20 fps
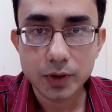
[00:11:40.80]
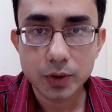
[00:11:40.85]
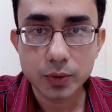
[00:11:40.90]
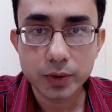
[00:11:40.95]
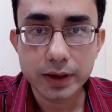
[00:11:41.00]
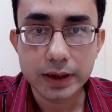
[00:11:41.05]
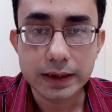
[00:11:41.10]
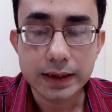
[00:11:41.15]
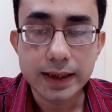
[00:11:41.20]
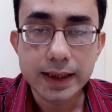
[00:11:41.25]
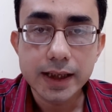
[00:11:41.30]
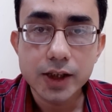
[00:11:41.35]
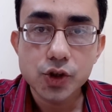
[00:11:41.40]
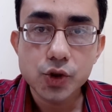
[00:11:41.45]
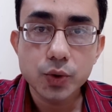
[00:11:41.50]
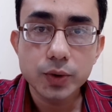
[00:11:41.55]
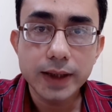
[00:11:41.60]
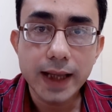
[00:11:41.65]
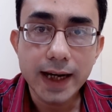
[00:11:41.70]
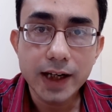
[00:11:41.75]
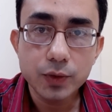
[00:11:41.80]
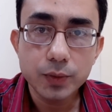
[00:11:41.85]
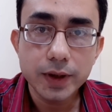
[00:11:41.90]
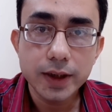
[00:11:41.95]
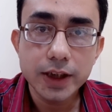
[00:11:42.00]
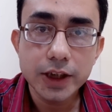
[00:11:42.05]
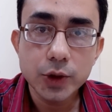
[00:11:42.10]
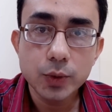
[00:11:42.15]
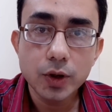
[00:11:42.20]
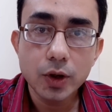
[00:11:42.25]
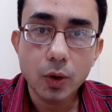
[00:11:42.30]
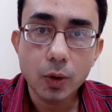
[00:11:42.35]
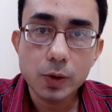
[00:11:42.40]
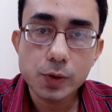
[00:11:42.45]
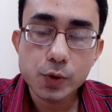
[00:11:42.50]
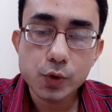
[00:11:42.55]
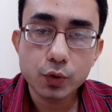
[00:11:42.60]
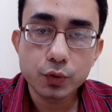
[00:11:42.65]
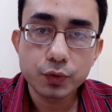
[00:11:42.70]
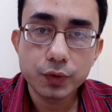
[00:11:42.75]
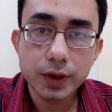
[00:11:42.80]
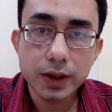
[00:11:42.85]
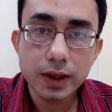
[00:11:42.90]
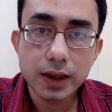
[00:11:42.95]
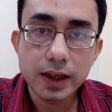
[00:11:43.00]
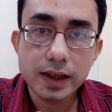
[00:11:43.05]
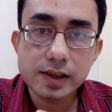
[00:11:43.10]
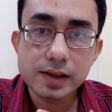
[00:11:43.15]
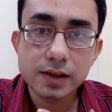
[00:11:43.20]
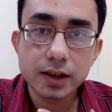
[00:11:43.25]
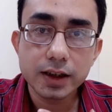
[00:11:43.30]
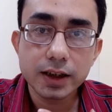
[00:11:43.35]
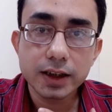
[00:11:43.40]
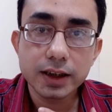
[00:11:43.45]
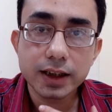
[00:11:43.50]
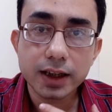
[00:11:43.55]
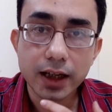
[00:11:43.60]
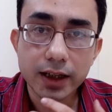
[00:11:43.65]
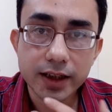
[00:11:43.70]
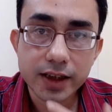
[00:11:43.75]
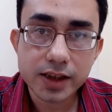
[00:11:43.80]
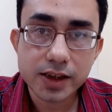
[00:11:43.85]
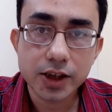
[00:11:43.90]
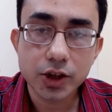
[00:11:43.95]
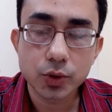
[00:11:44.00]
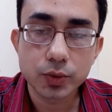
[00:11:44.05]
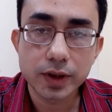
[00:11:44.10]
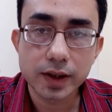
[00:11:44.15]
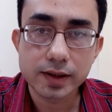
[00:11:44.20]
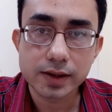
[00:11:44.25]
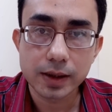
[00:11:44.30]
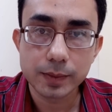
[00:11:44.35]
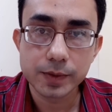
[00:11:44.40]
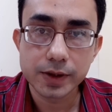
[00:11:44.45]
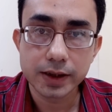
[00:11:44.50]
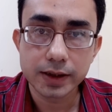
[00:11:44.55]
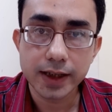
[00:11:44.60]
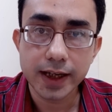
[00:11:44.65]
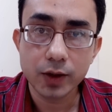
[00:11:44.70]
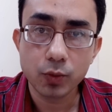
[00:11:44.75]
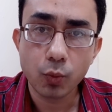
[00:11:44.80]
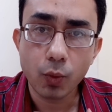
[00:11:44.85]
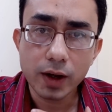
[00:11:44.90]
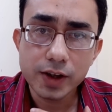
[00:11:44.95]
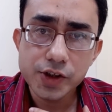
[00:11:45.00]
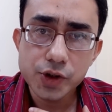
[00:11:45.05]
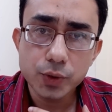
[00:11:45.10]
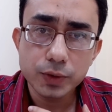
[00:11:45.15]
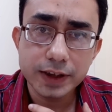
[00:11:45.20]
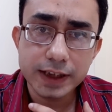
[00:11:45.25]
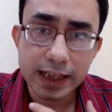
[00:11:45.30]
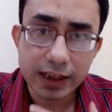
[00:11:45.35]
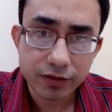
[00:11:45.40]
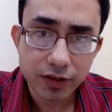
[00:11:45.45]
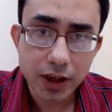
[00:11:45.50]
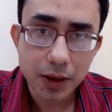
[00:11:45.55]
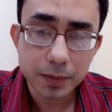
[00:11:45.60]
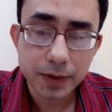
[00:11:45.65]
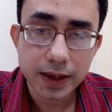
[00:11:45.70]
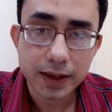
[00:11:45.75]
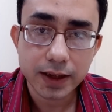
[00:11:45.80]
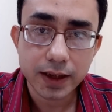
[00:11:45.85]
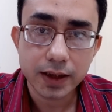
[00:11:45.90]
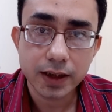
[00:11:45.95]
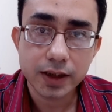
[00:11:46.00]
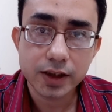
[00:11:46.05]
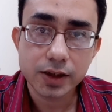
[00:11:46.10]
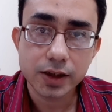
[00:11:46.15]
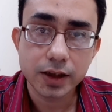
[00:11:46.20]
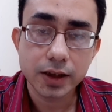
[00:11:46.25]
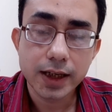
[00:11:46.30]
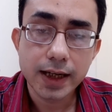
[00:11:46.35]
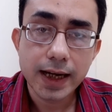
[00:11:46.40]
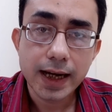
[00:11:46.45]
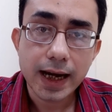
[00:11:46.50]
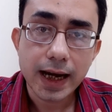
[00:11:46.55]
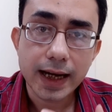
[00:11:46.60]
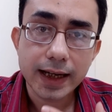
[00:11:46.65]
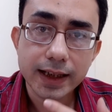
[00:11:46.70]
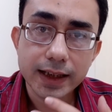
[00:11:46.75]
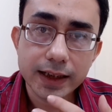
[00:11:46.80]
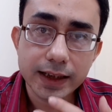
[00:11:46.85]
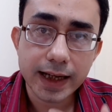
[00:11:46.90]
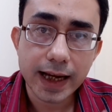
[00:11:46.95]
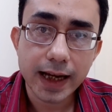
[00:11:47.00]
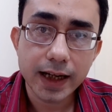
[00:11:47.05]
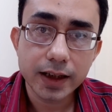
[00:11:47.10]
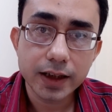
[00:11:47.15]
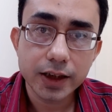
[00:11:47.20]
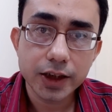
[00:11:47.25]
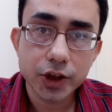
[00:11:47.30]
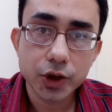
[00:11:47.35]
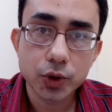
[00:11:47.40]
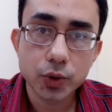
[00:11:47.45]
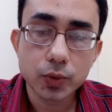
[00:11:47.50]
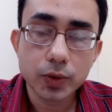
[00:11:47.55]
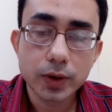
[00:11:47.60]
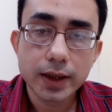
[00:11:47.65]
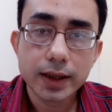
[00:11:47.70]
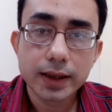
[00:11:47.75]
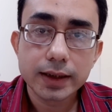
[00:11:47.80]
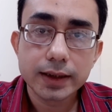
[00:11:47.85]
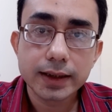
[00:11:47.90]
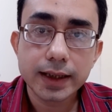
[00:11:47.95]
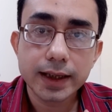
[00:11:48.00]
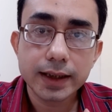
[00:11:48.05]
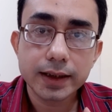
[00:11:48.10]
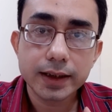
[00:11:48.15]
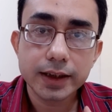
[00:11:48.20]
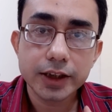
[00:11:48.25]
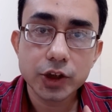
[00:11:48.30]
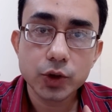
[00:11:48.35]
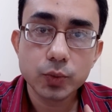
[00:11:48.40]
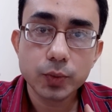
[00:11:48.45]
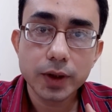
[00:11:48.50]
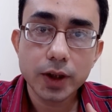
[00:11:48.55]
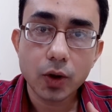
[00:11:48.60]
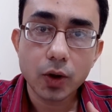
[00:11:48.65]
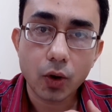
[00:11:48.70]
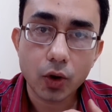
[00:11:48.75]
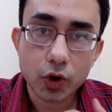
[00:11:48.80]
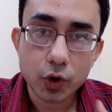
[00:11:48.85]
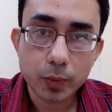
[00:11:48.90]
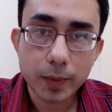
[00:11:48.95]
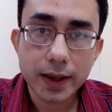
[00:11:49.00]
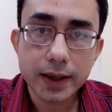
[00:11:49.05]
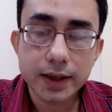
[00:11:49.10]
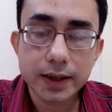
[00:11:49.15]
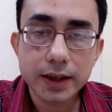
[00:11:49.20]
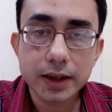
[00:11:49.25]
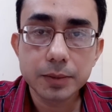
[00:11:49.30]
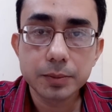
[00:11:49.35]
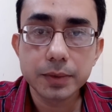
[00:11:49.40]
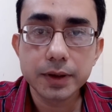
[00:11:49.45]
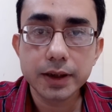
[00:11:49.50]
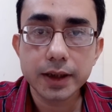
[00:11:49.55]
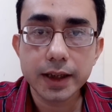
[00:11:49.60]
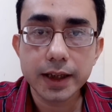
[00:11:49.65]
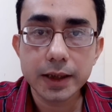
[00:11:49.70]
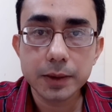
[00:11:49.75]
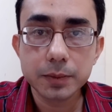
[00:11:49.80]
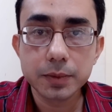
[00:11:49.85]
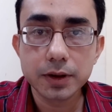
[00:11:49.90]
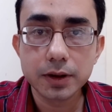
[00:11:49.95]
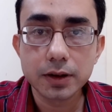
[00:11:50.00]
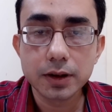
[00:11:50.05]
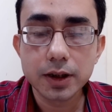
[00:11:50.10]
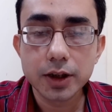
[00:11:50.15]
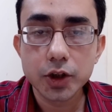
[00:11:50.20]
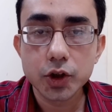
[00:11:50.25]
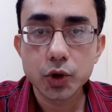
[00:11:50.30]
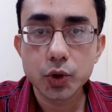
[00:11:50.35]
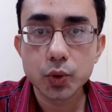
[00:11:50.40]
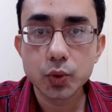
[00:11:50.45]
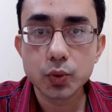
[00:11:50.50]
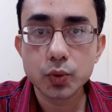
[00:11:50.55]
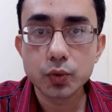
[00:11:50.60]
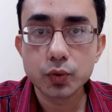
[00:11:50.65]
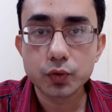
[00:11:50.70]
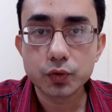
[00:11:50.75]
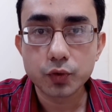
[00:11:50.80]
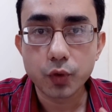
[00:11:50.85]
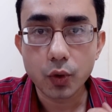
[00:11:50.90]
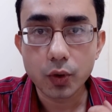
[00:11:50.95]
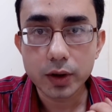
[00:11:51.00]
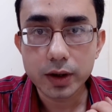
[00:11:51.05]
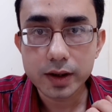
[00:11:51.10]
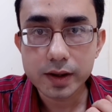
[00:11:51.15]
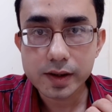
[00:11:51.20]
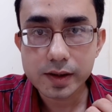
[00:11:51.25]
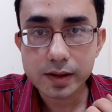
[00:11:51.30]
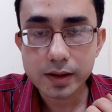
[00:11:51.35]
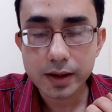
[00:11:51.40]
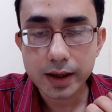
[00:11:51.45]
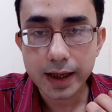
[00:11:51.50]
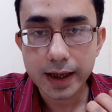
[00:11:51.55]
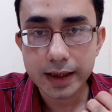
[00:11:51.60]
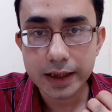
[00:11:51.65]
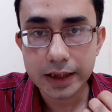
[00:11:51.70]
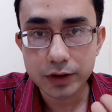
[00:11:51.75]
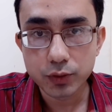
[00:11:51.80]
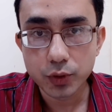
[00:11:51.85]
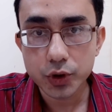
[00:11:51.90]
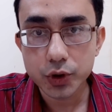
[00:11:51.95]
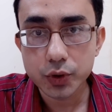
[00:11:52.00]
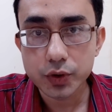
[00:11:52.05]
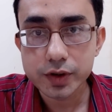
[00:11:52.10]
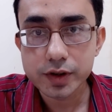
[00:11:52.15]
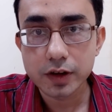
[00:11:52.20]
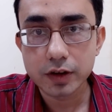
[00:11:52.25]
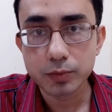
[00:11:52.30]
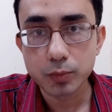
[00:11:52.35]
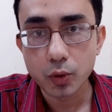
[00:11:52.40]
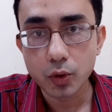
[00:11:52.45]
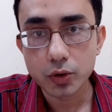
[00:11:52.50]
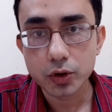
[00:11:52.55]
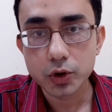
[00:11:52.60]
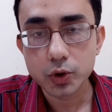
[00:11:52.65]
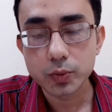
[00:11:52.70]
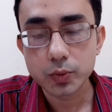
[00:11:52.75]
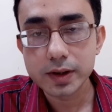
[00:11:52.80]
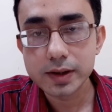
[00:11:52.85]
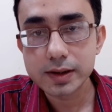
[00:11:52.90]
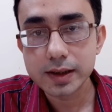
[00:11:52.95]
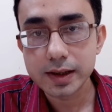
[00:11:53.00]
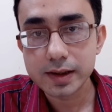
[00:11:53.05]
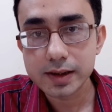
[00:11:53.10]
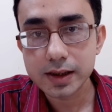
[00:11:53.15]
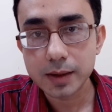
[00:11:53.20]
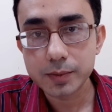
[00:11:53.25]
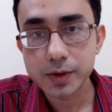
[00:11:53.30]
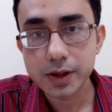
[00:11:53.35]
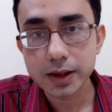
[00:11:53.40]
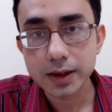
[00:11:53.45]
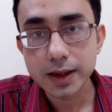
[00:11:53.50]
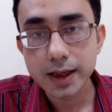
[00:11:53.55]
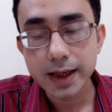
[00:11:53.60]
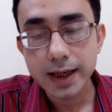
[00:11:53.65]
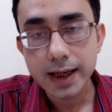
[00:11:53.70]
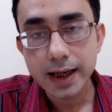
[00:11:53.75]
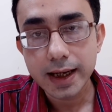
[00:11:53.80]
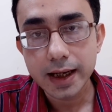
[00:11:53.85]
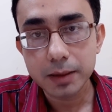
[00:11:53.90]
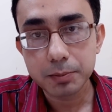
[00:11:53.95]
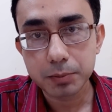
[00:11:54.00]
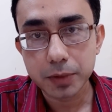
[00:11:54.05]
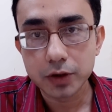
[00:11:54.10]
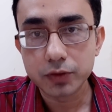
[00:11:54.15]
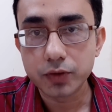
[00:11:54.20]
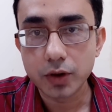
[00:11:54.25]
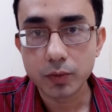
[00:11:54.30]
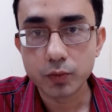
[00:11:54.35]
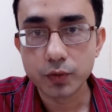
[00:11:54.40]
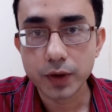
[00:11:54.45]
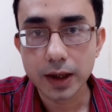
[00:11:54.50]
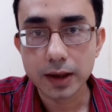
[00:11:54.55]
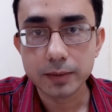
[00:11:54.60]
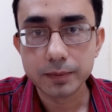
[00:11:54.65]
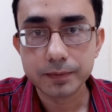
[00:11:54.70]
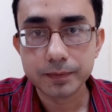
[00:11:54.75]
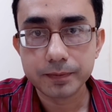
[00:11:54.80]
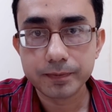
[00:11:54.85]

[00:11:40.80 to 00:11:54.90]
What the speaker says: Okay. So that way you will also feel a certain connection to the subject. And once you develop that connection, I can guarantee you that you will automatically be able to focus and devote yourself more towards that subject and perform well.